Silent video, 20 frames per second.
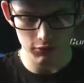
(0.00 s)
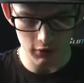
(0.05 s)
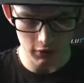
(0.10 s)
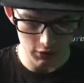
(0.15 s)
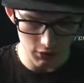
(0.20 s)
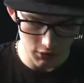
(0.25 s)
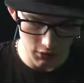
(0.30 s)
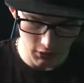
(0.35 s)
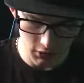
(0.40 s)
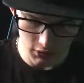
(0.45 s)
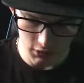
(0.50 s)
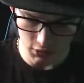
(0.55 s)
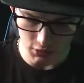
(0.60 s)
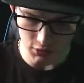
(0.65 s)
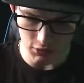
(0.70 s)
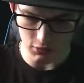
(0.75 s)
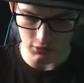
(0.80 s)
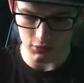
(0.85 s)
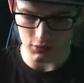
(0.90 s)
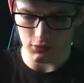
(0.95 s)

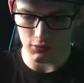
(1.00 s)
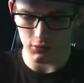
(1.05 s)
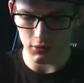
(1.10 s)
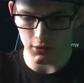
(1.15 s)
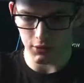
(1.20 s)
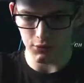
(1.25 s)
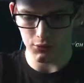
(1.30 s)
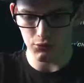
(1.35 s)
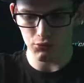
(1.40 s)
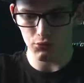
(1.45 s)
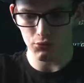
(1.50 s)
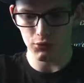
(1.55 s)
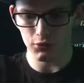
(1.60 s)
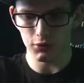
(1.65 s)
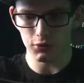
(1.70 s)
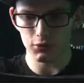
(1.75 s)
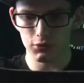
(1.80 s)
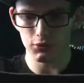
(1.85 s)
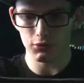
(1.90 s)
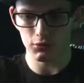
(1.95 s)
franchise, so I
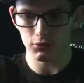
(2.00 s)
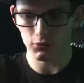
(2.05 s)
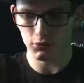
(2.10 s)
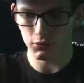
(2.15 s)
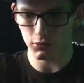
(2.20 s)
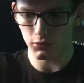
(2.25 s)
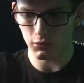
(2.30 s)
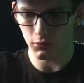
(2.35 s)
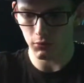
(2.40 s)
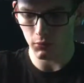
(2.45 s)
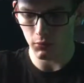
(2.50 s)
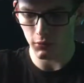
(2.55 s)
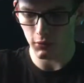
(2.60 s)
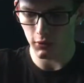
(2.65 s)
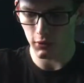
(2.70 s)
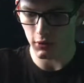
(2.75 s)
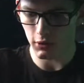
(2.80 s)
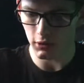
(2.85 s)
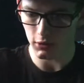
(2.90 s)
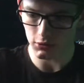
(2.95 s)
really don't know
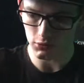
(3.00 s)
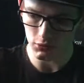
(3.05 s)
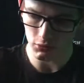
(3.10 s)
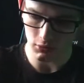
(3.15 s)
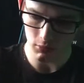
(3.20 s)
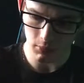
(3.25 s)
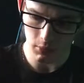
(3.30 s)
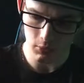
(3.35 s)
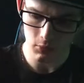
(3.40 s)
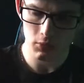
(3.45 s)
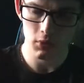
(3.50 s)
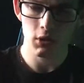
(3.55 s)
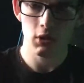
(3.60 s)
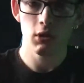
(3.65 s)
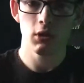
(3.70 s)
what that is all about,